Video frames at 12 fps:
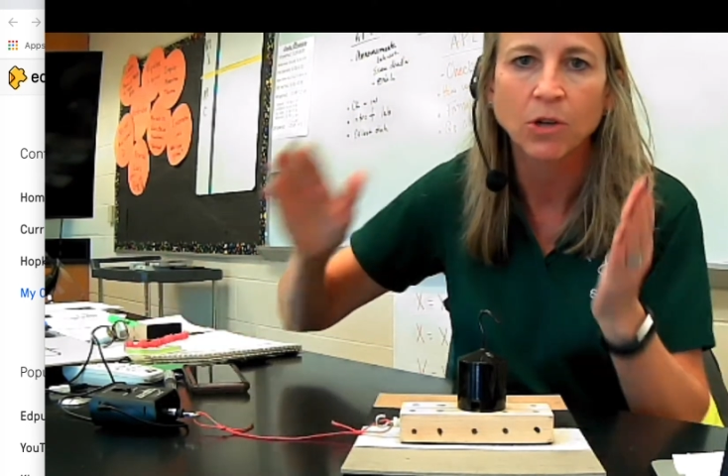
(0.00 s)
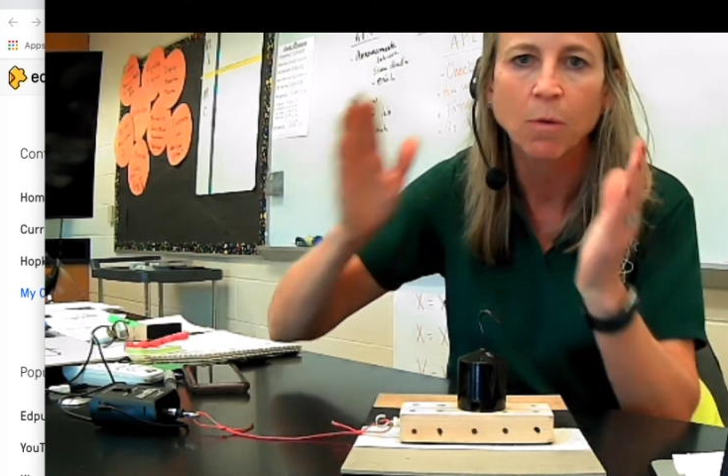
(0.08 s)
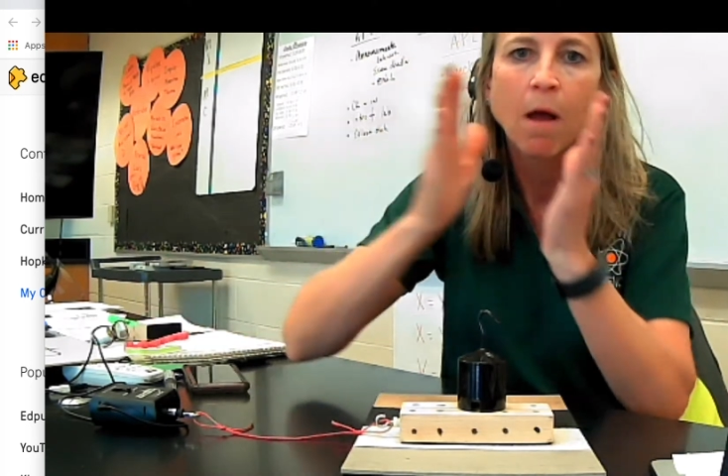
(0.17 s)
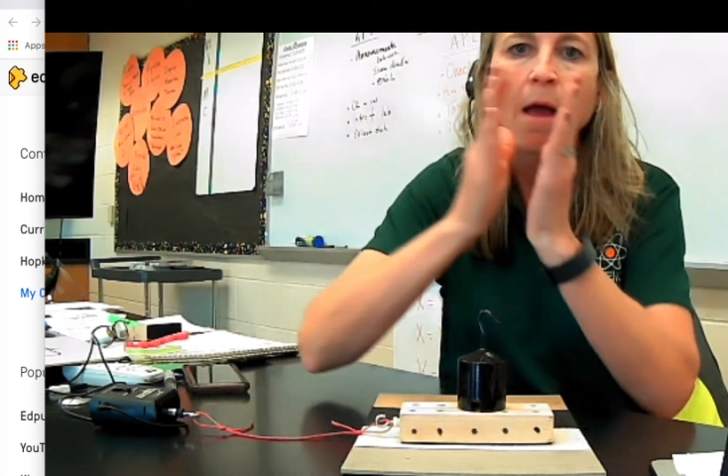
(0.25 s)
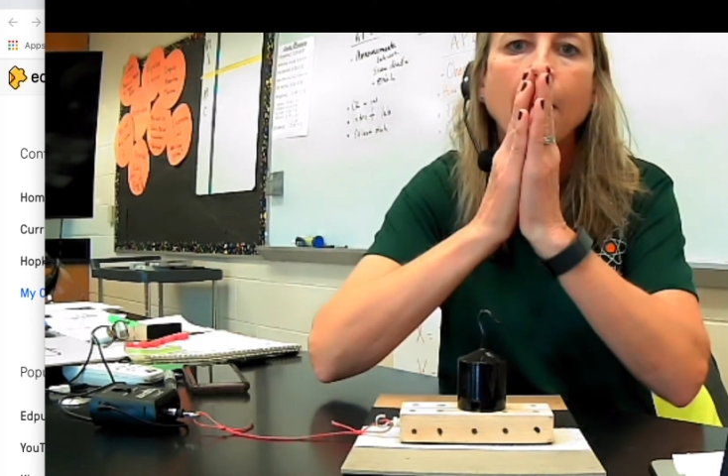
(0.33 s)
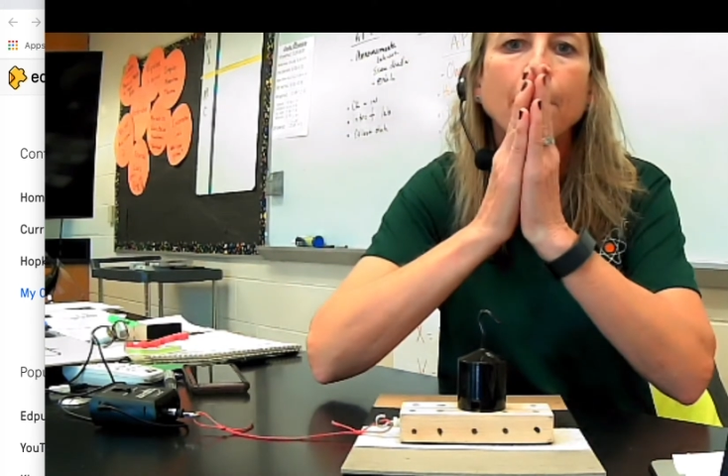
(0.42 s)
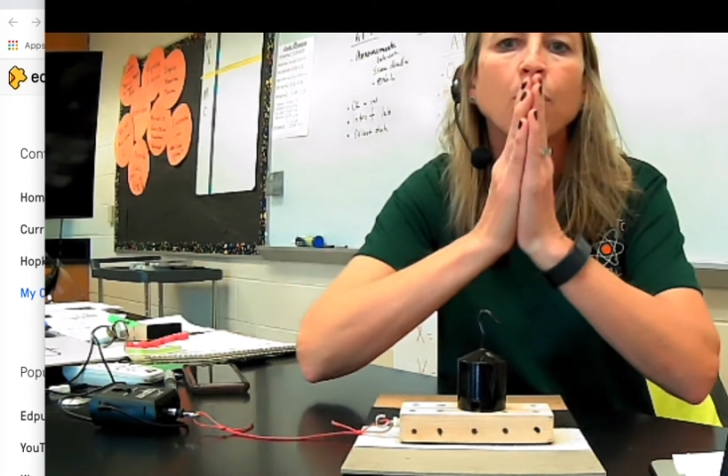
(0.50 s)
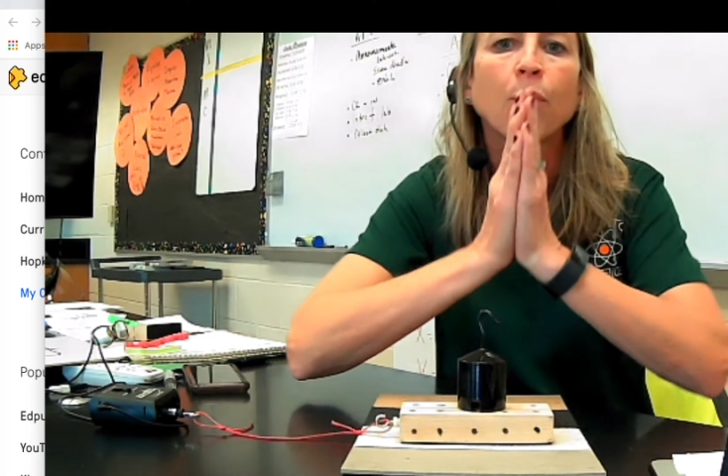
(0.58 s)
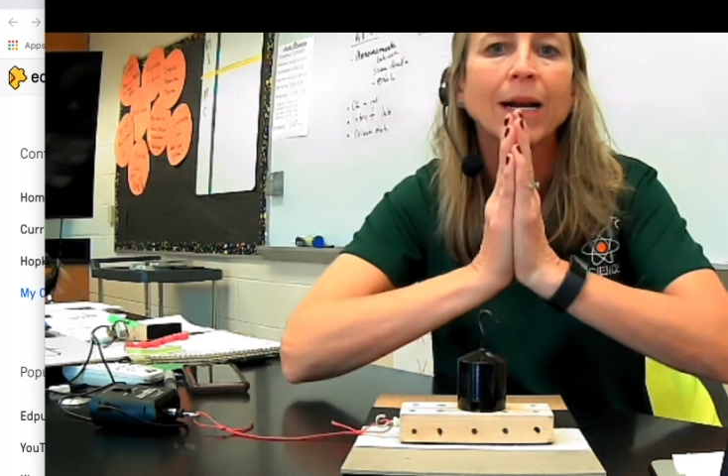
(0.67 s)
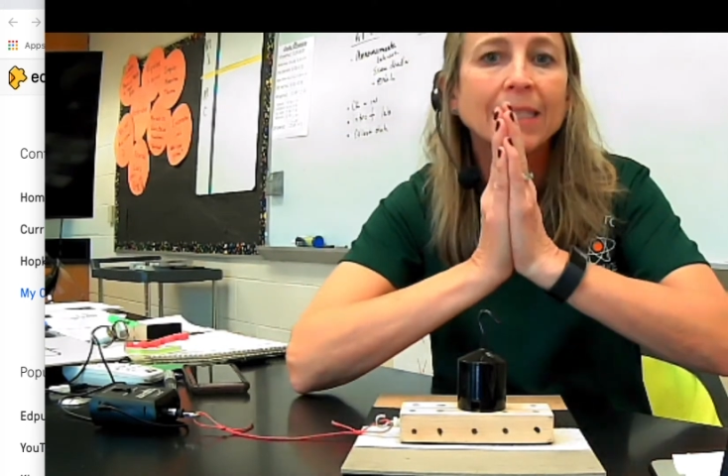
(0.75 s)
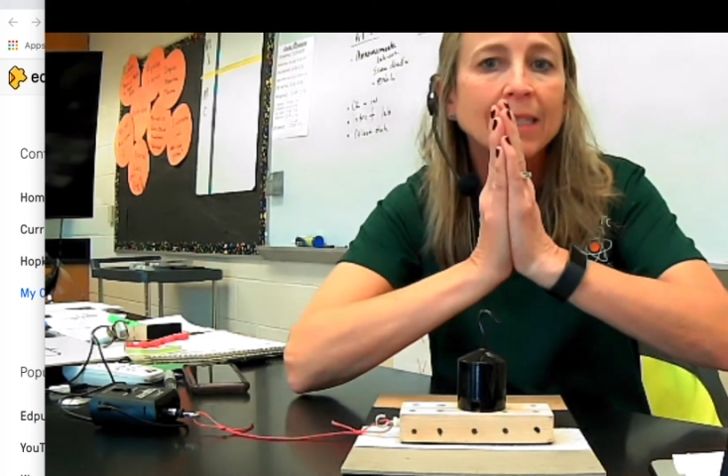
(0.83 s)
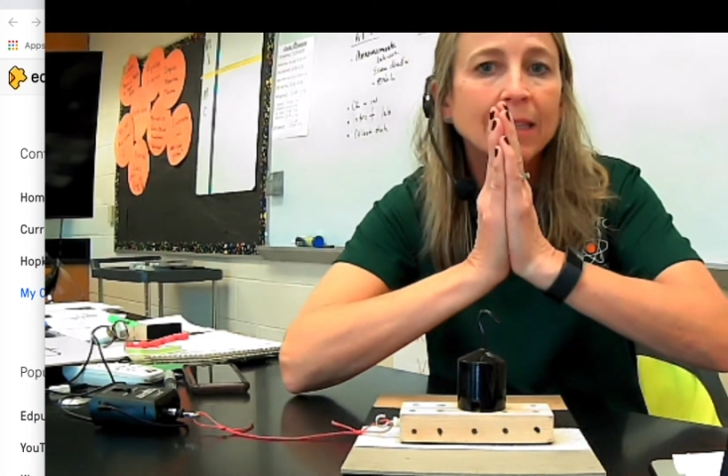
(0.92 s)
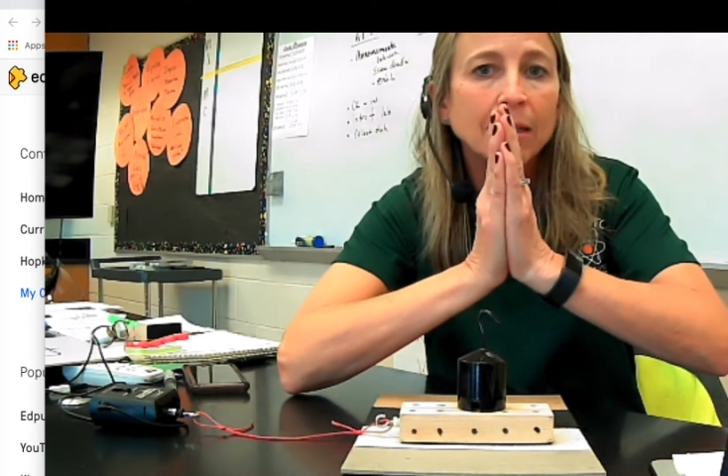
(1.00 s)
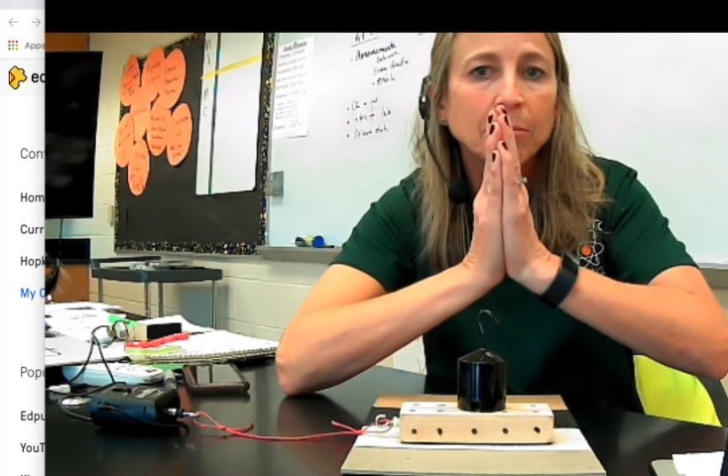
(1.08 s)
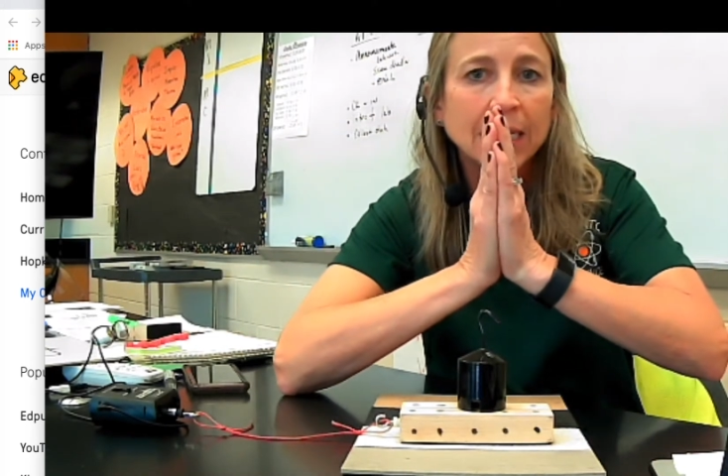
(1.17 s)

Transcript: So pressing them